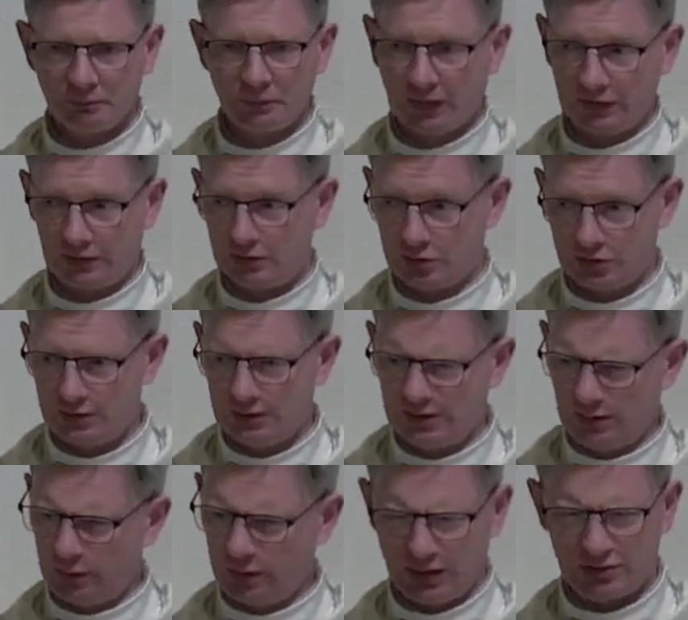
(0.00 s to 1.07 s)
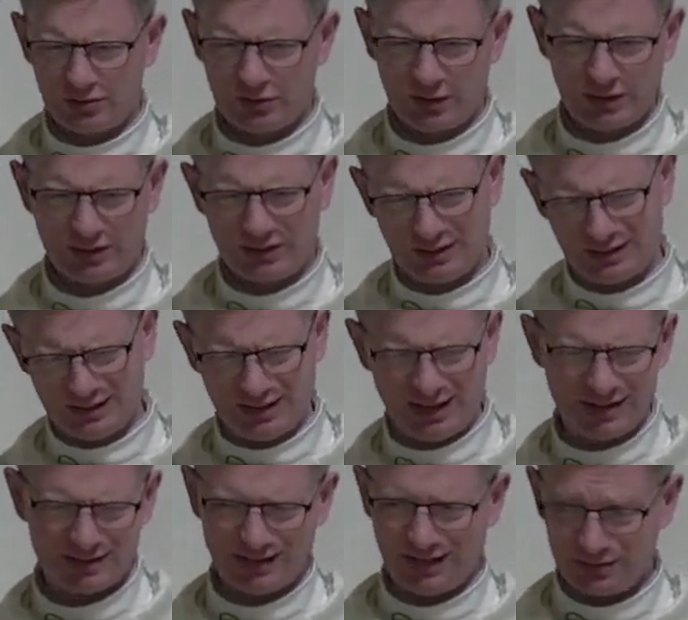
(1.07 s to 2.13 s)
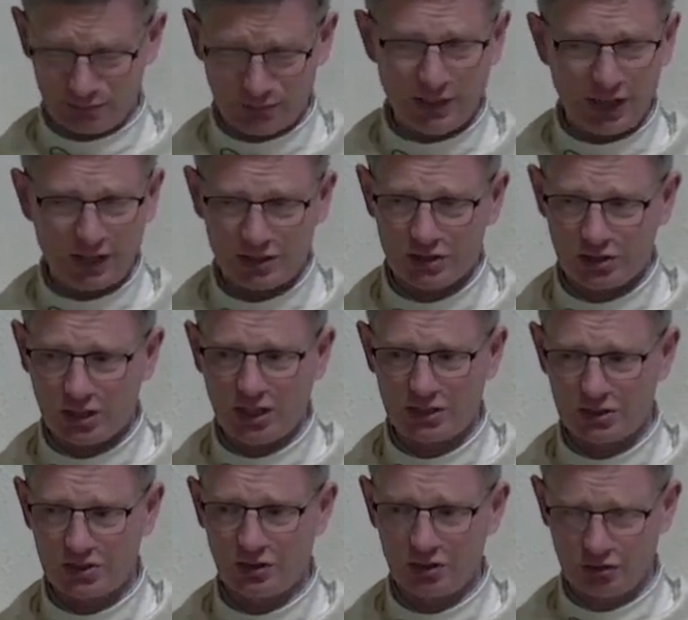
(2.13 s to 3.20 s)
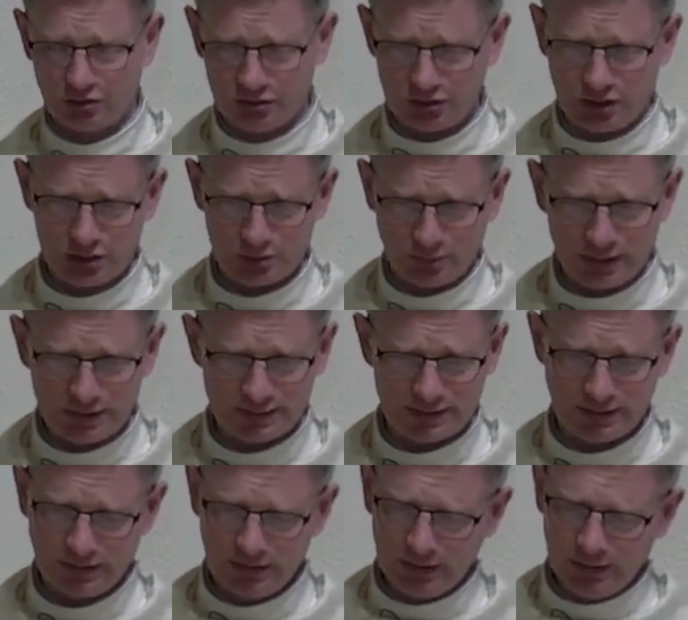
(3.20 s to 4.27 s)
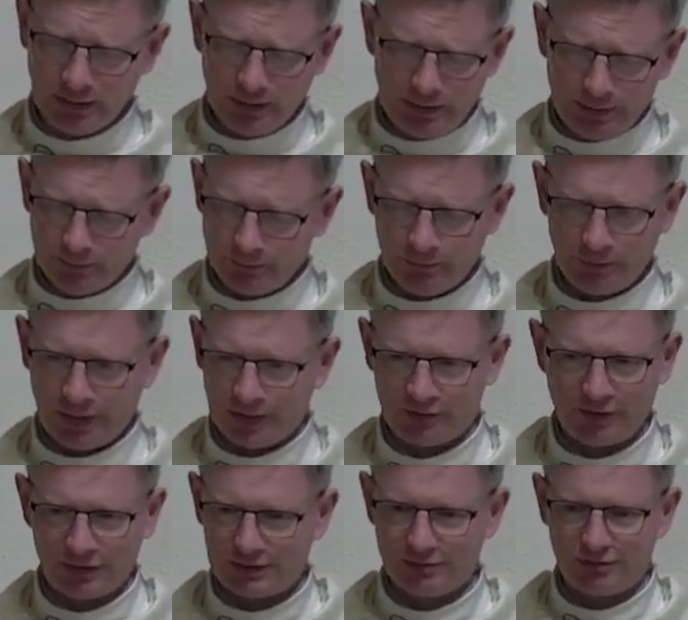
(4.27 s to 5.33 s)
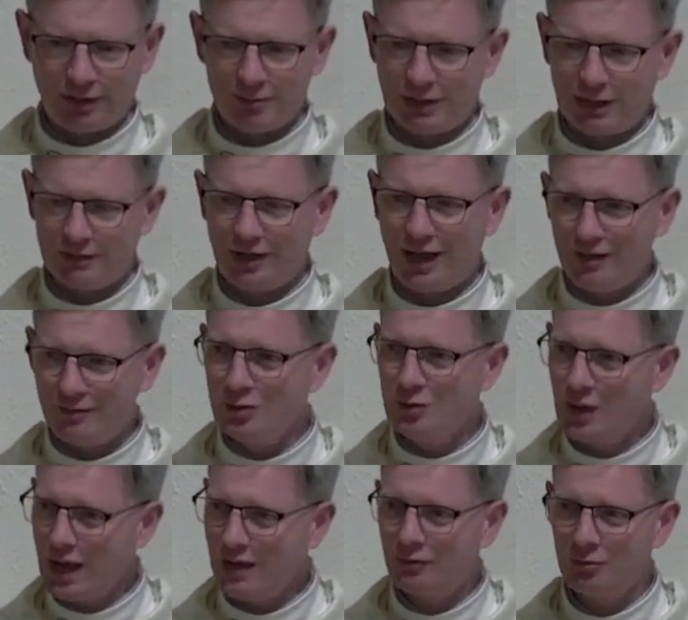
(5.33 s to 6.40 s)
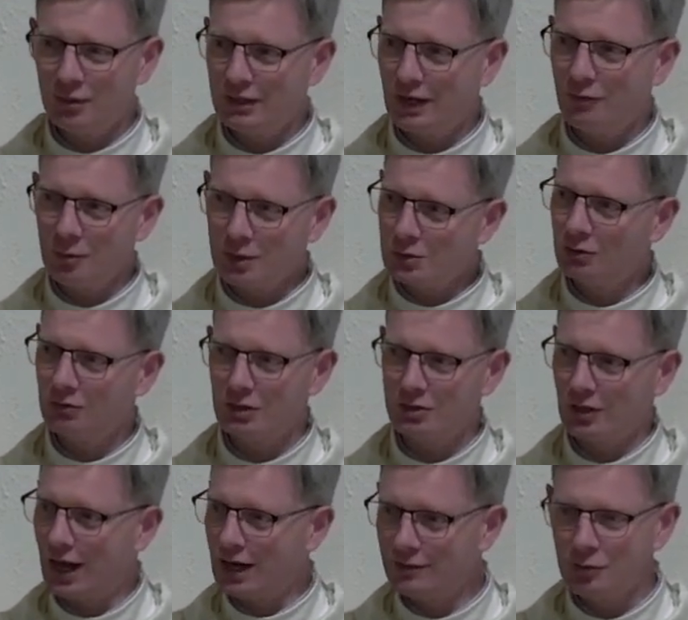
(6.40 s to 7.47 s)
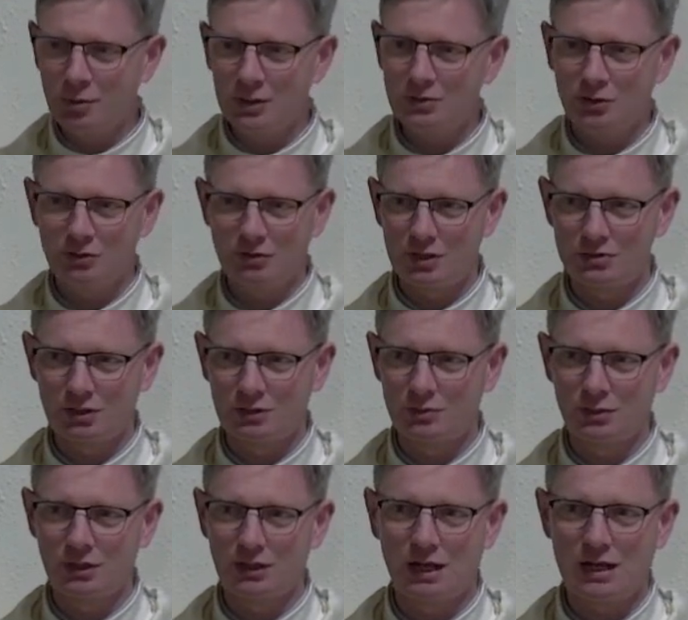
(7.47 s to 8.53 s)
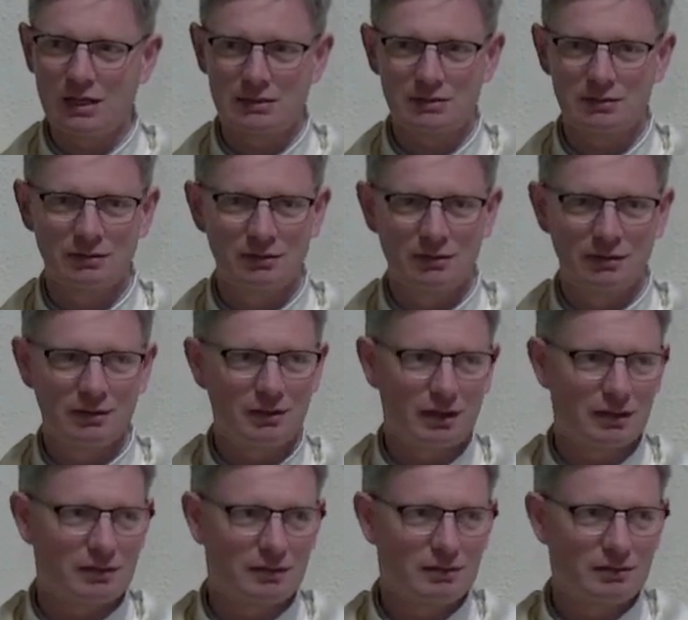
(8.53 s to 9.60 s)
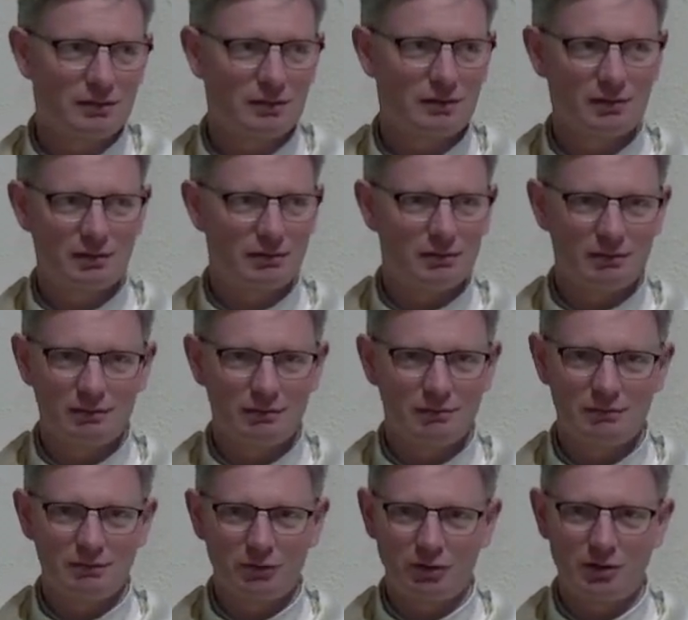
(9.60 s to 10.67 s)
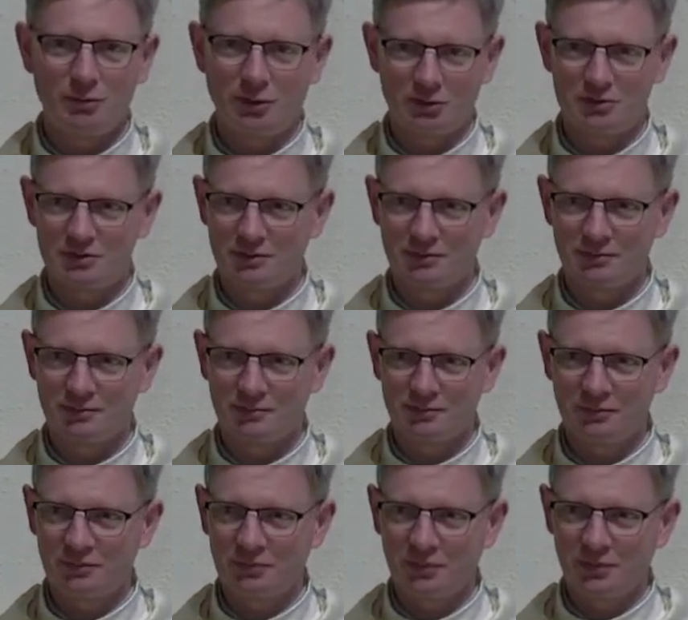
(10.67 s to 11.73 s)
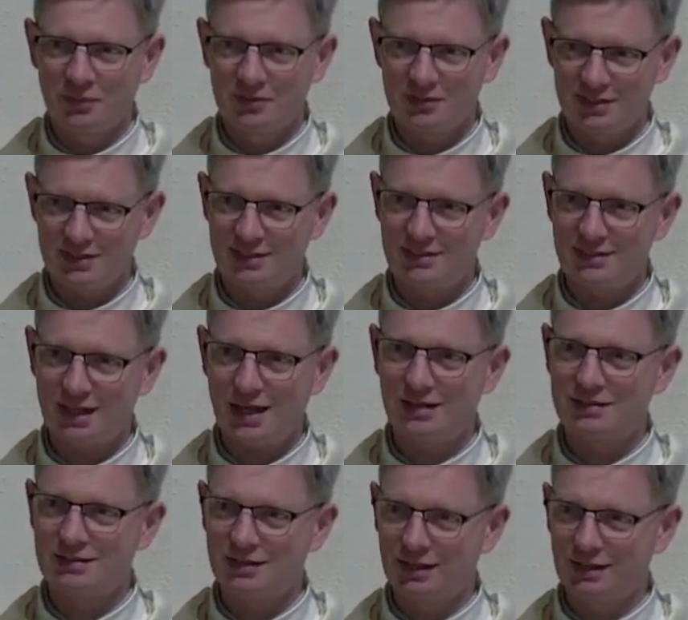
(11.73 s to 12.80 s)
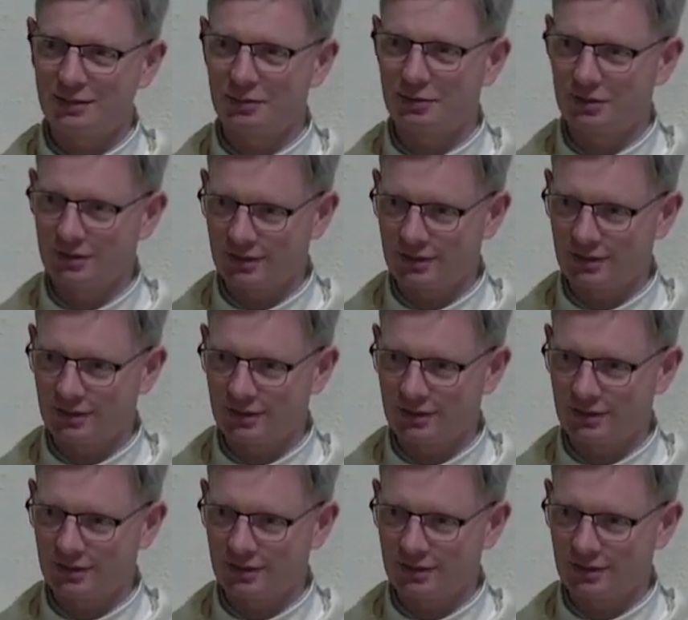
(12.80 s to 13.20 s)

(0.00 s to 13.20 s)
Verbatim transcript: just the way the internet uh, has, has really actually changed culture and changed mindset and affected family life. Have you ever been, have you been to a restaurant? And of you been to a restaurant within the last like three months. It's the saddest thing in the world.